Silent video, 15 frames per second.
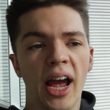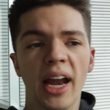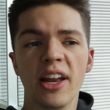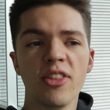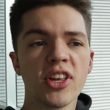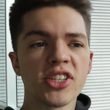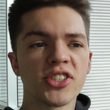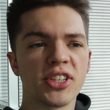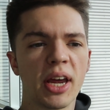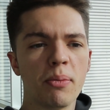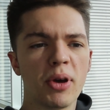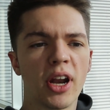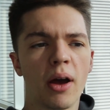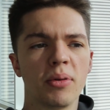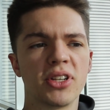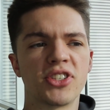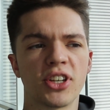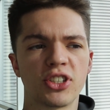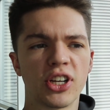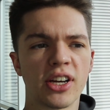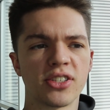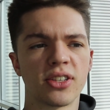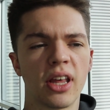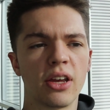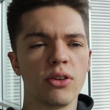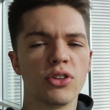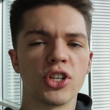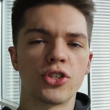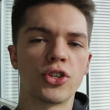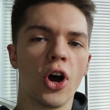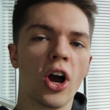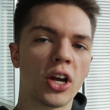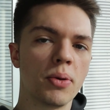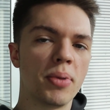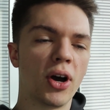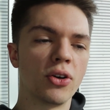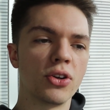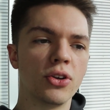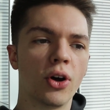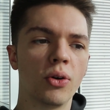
And in this statement, I would suggest that you just talk about,